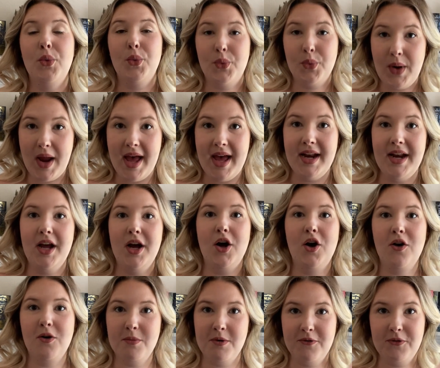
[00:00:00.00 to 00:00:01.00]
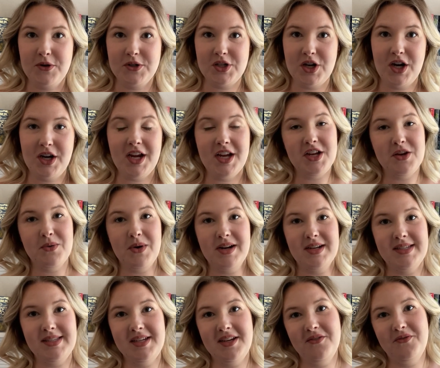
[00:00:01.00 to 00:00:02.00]
read Home Before Dark and you want
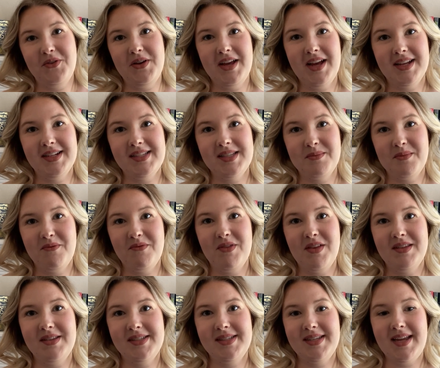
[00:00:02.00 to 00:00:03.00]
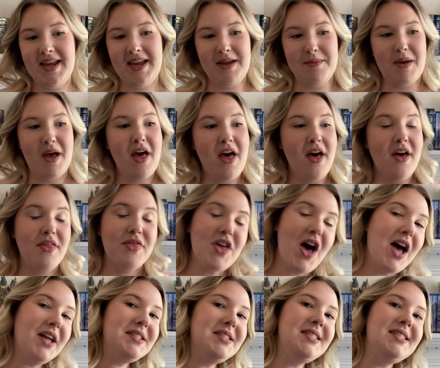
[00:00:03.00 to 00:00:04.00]
to see if we had some of the same
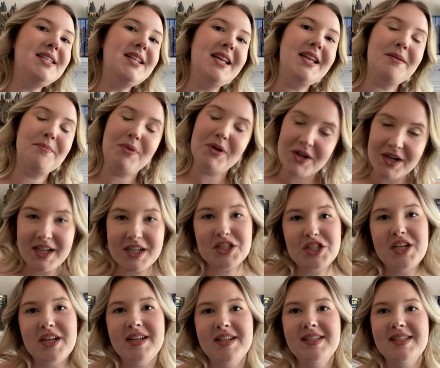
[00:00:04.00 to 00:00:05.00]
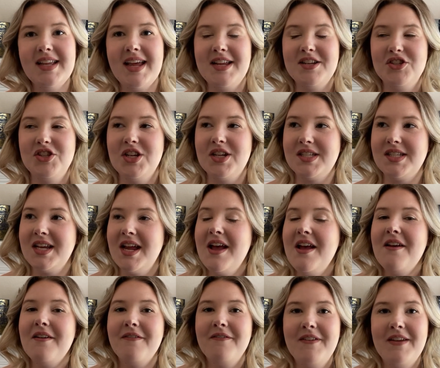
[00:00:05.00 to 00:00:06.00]
thoughts and predictions and just
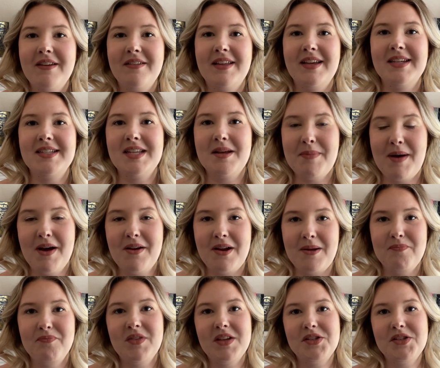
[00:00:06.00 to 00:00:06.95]
feelings about it.